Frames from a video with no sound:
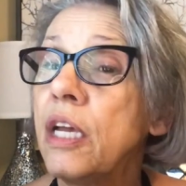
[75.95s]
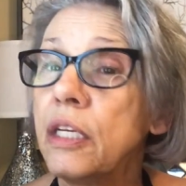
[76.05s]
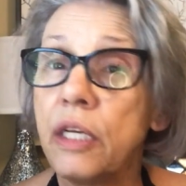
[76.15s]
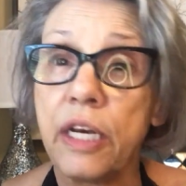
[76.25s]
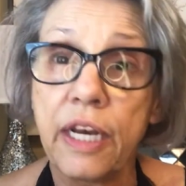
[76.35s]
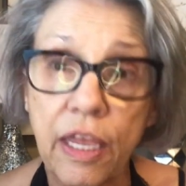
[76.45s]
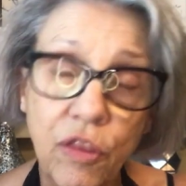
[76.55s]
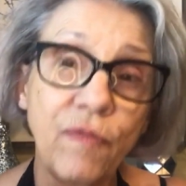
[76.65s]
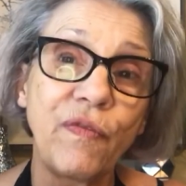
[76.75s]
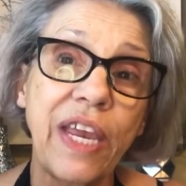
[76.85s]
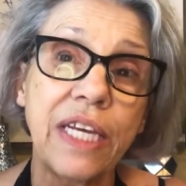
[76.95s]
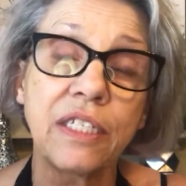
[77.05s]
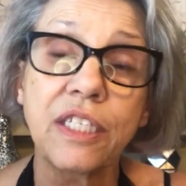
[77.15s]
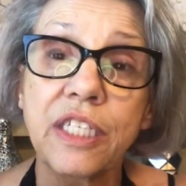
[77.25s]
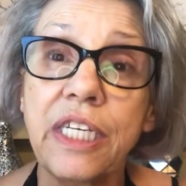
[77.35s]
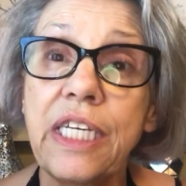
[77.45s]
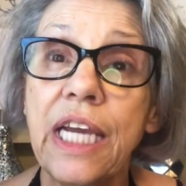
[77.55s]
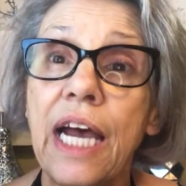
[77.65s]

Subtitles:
nothing fancy.